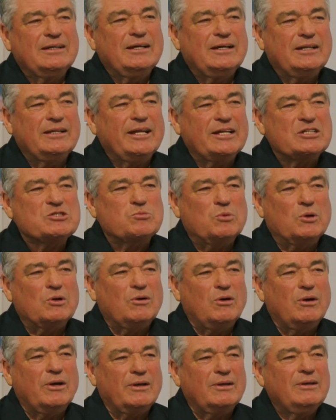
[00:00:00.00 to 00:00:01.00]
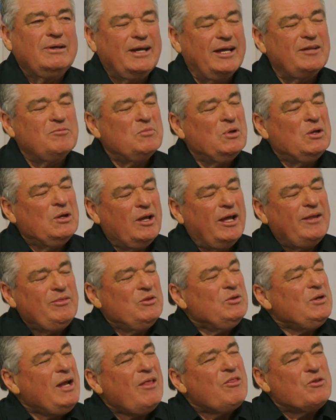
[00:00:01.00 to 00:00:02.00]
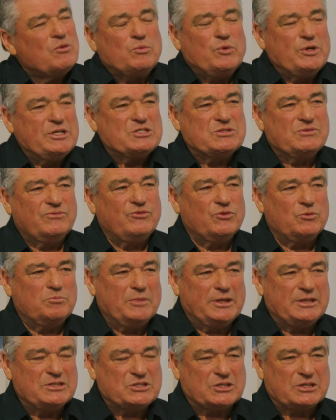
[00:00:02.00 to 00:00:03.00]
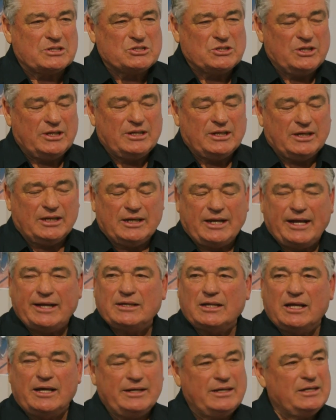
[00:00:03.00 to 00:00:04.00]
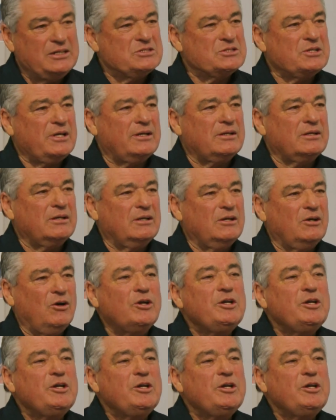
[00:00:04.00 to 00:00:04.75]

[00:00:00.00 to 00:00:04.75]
and that's what I and and the other reason for me succeeding in Adelaide is that